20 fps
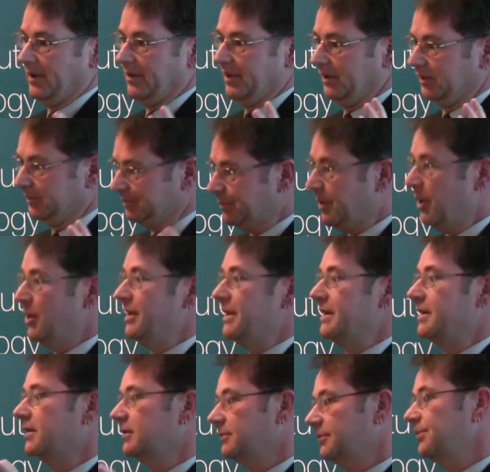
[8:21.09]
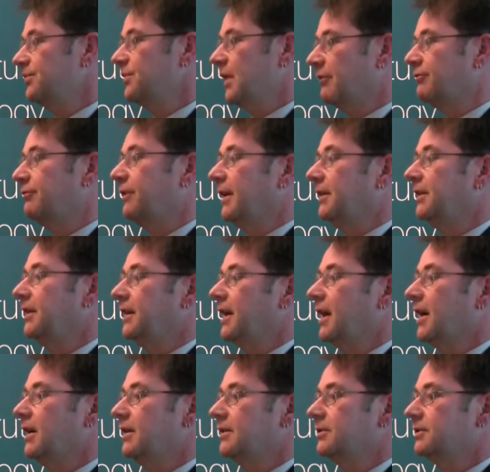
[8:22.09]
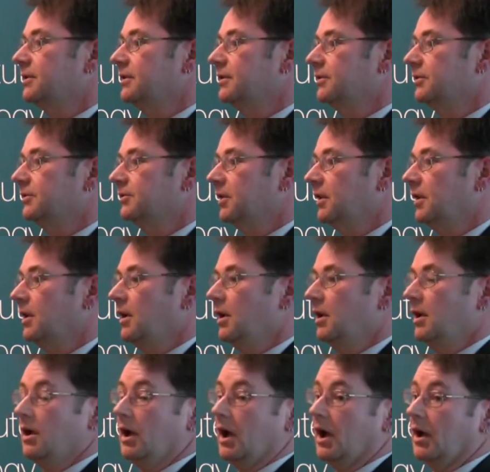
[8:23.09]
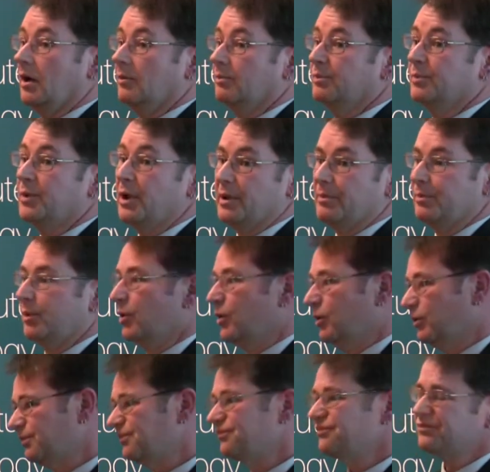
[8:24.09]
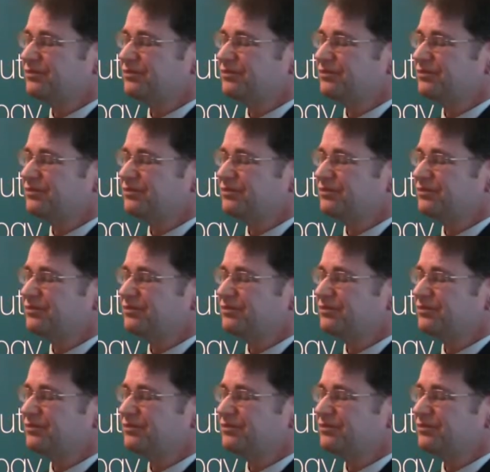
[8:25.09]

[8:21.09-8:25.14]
there's peak offending ages, people